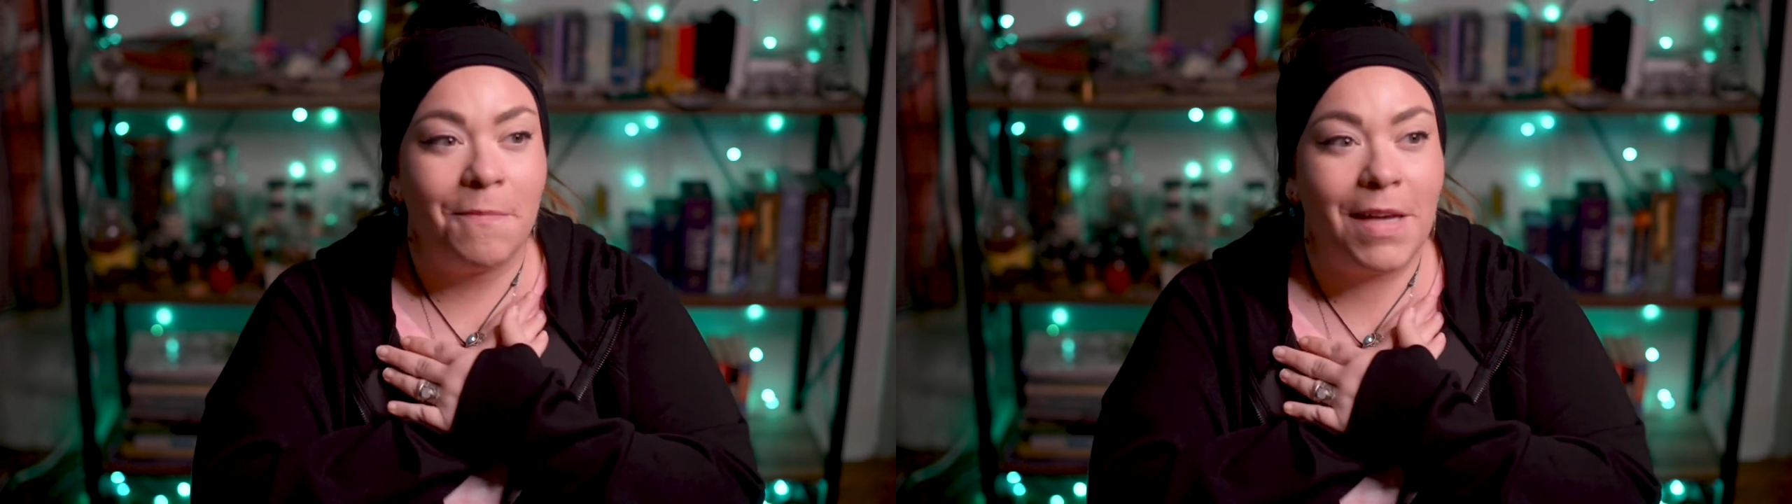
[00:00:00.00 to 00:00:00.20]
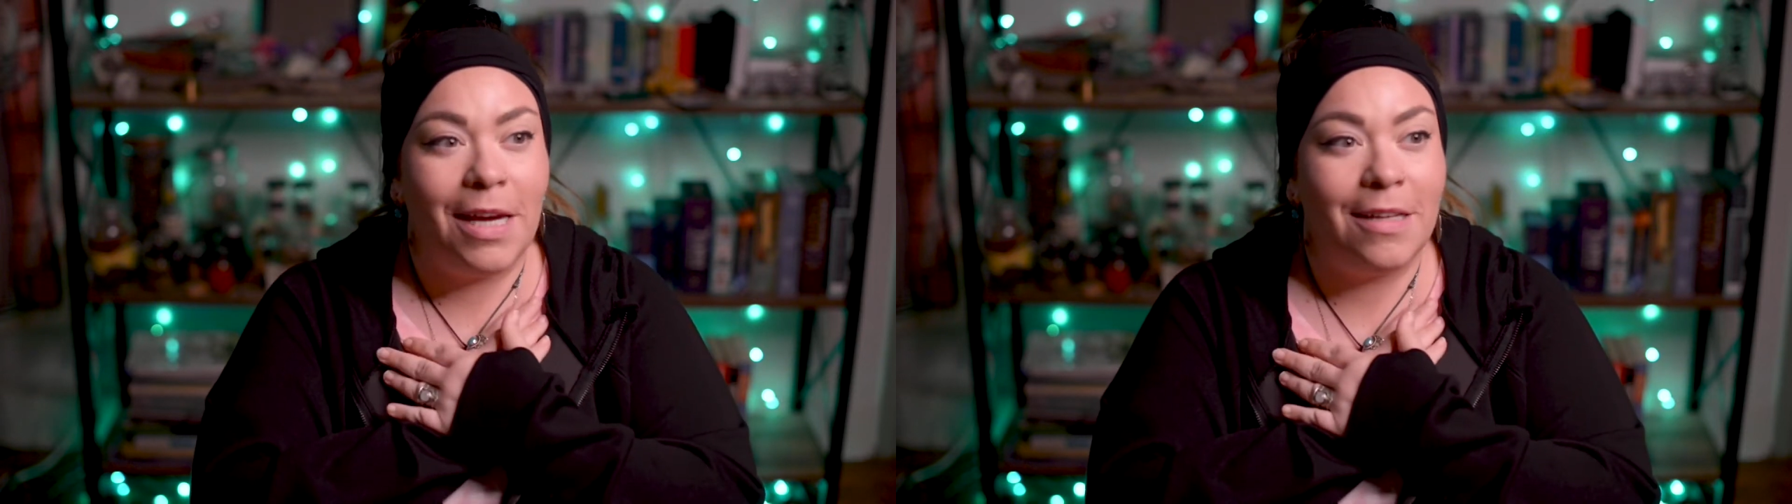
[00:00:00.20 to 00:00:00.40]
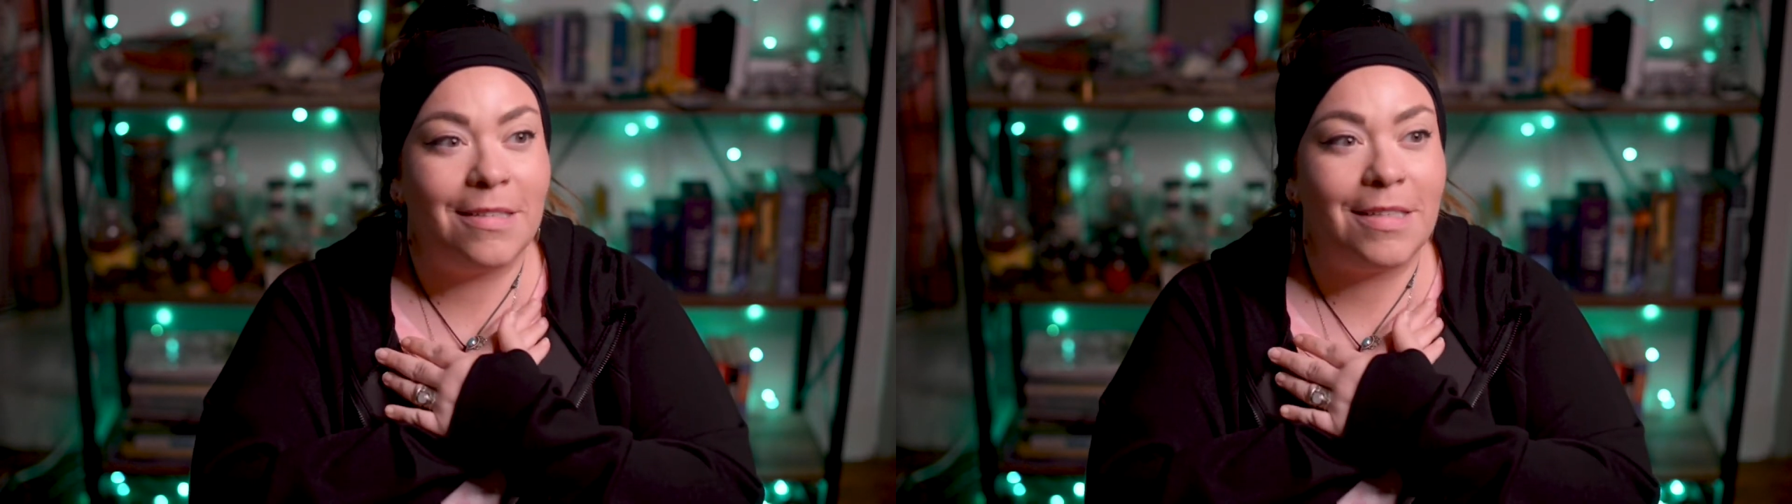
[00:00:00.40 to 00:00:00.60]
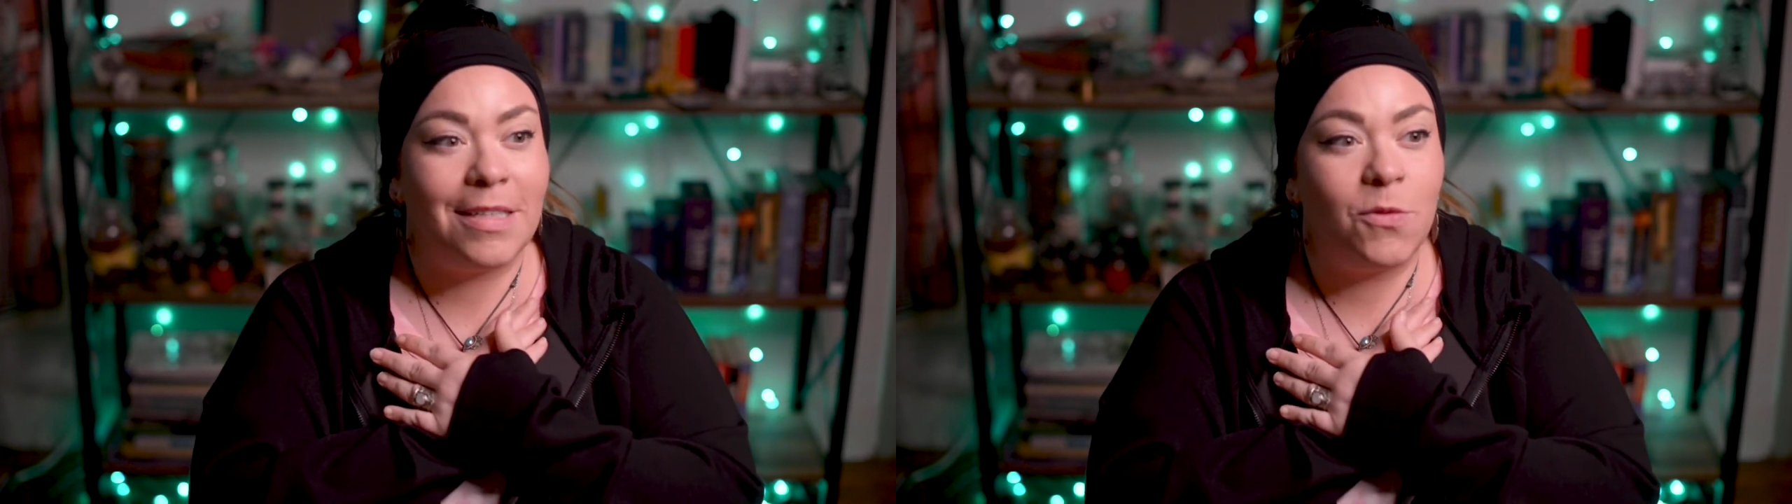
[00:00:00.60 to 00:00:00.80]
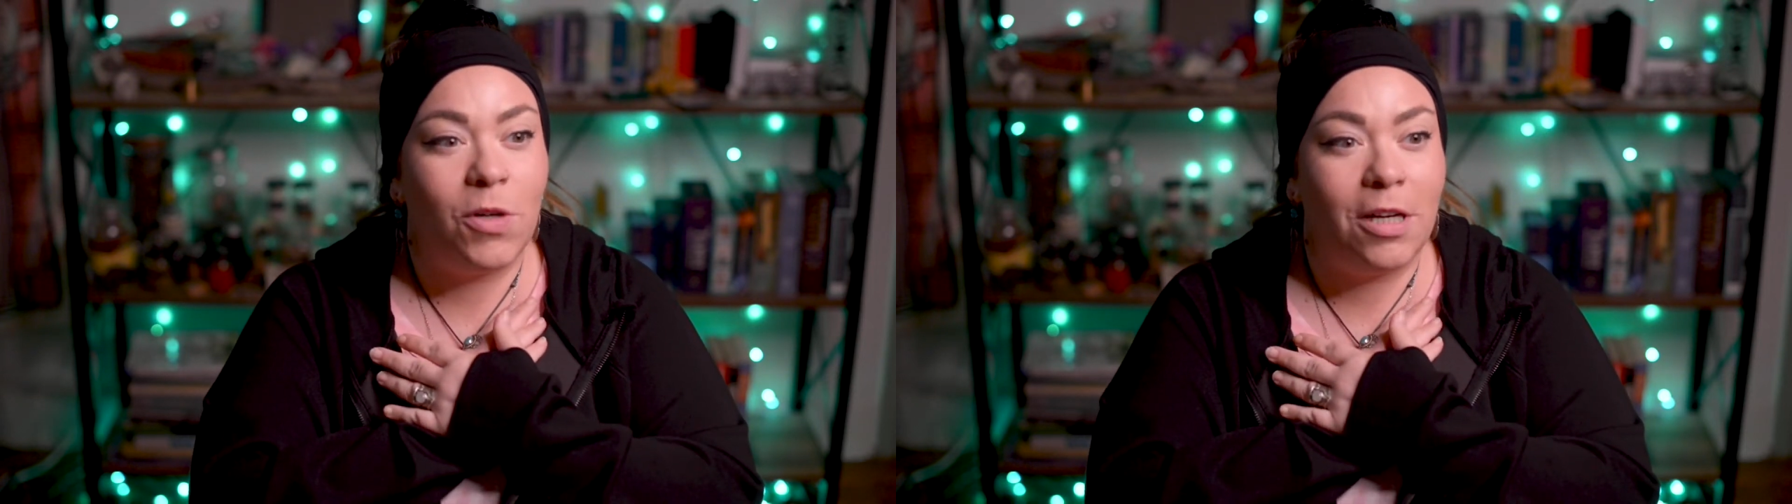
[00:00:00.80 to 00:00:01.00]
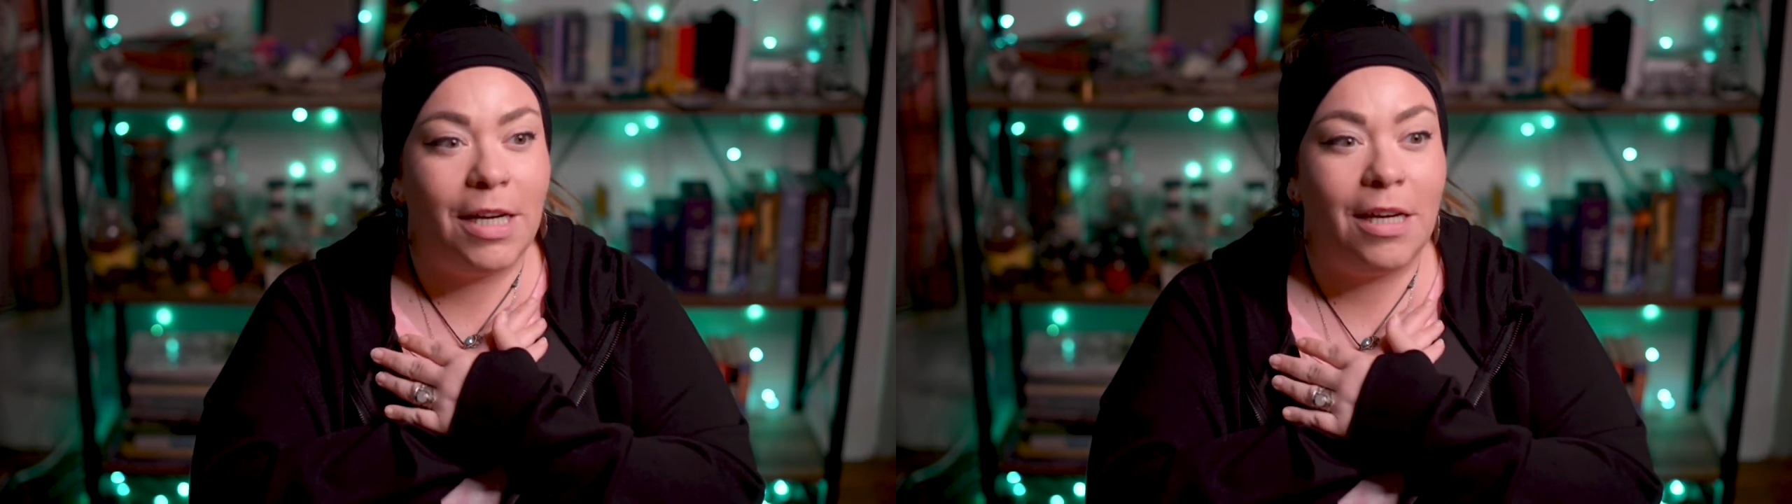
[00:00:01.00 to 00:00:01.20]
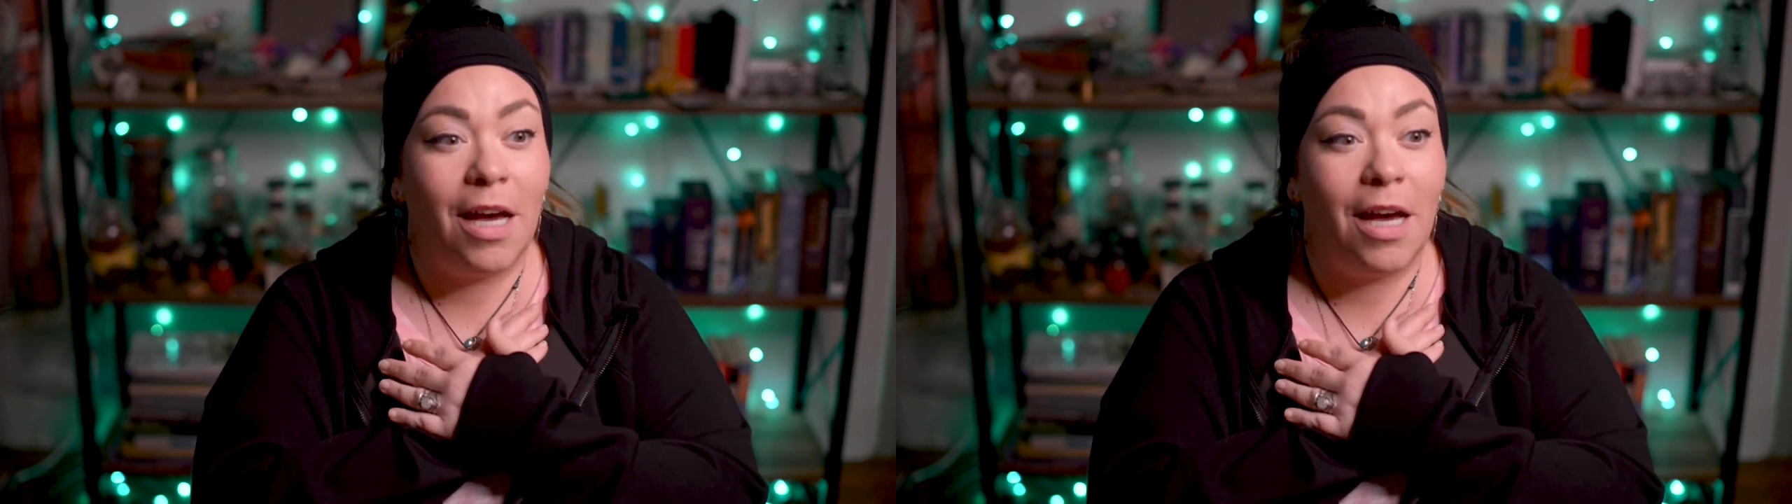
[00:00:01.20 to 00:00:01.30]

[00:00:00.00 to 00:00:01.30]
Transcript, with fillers: and it's where I,